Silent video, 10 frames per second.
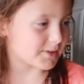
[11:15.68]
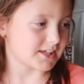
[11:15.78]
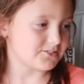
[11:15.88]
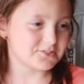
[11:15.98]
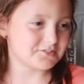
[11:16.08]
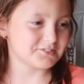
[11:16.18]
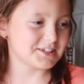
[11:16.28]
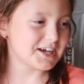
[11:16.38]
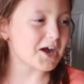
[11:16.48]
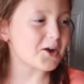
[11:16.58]
I mean,
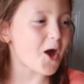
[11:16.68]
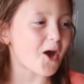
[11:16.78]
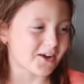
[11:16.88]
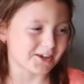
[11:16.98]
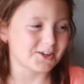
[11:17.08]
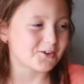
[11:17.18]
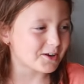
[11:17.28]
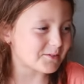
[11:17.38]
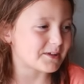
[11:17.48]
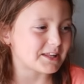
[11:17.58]
a car, you know
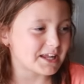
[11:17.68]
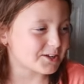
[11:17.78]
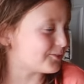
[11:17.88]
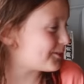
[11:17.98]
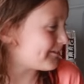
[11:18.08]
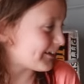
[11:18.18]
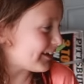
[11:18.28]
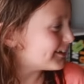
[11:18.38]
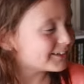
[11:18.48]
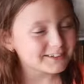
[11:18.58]
what I mean? They know
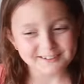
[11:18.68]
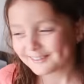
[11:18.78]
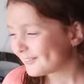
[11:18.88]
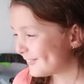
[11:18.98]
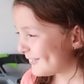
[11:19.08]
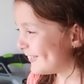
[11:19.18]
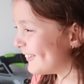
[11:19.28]
what I